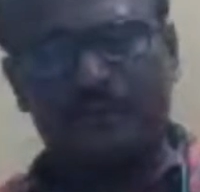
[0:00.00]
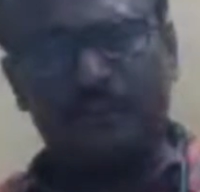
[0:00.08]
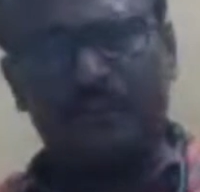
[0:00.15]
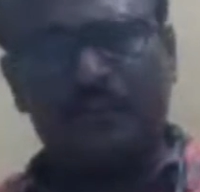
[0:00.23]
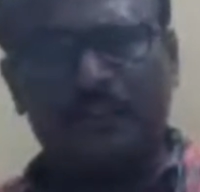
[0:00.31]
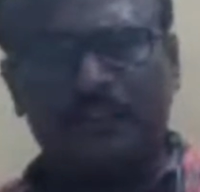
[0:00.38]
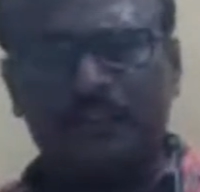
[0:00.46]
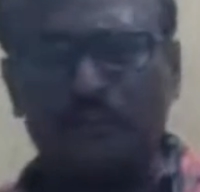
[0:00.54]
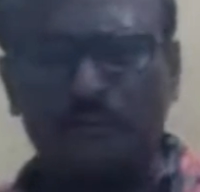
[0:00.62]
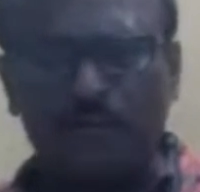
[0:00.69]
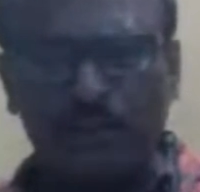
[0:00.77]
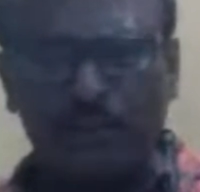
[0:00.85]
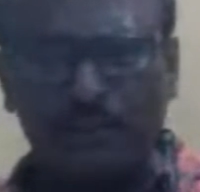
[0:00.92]
inquired
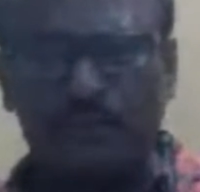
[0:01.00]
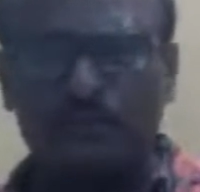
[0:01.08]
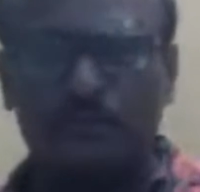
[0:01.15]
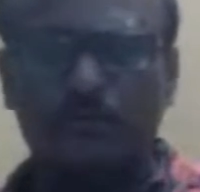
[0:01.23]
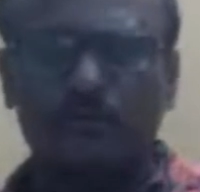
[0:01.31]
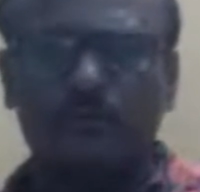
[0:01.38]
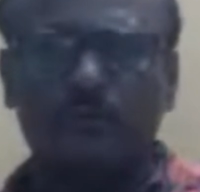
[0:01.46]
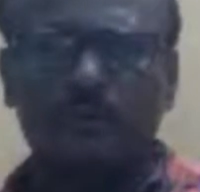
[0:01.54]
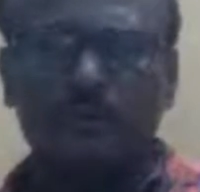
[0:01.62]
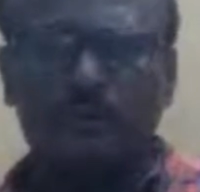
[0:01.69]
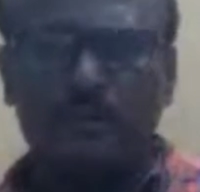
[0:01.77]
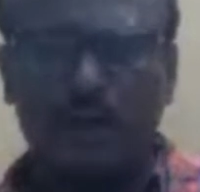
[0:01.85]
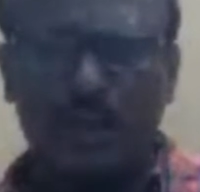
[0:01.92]
into,
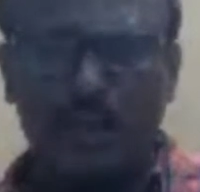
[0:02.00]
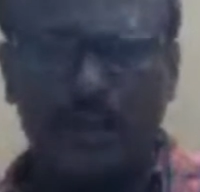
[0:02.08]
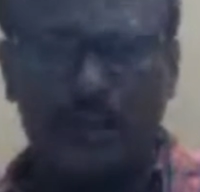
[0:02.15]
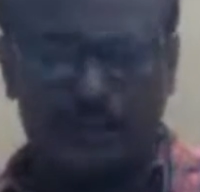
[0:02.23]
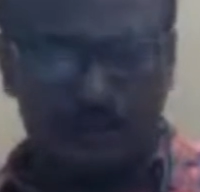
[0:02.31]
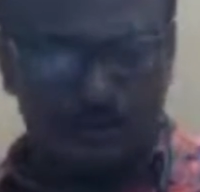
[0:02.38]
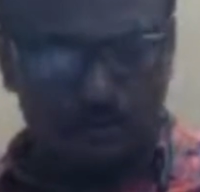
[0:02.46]
tried or